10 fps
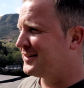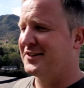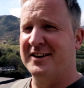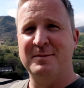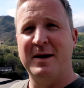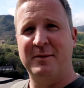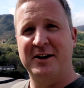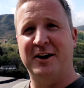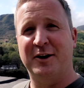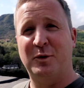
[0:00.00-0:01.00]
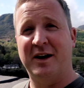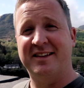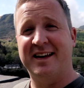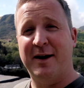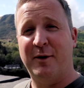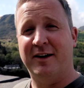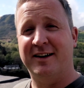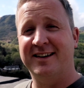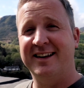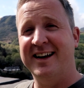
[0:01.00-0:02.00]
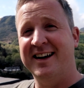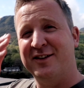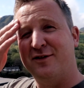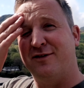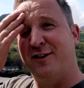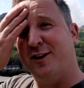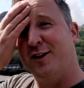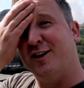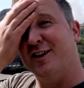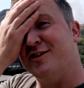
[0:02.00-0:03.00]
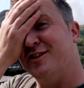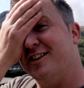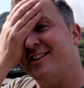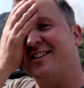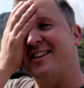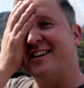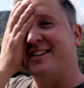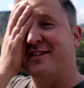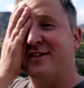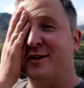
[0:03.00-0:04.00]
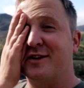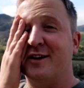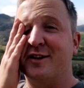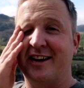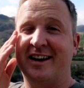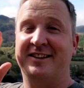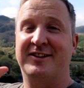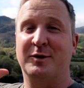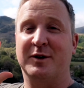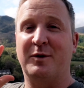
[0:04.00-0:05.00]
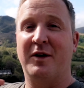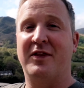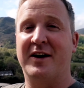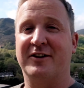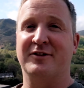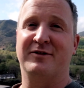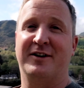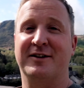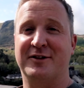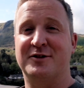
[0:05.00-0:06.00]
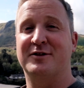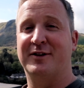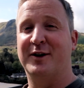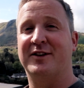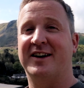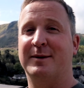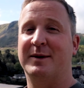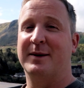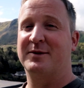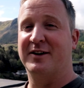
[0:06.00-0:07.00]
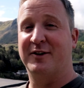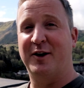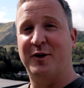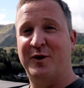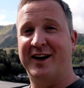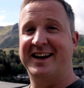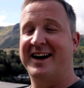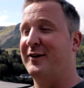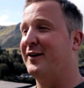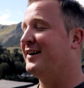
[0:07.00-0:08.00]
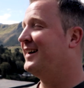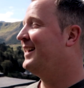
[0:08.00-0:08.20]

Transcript: to see memory card write error. 460 photos into a 1,500 photo time lapse, and I've got a write error.